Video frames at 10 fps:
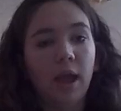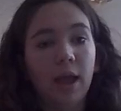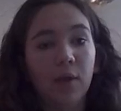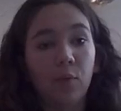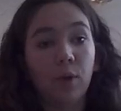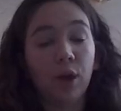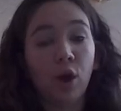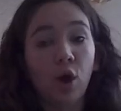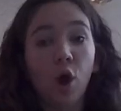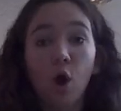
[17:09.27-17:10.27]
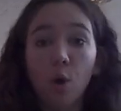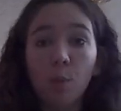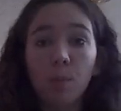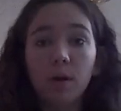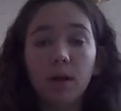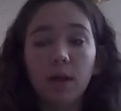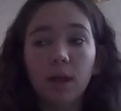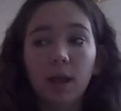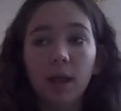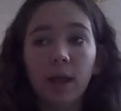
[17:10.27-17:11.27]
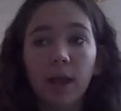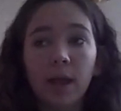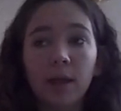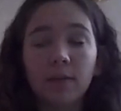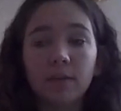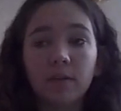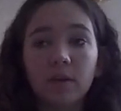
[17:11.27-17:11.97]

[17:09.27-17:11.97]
and went home. And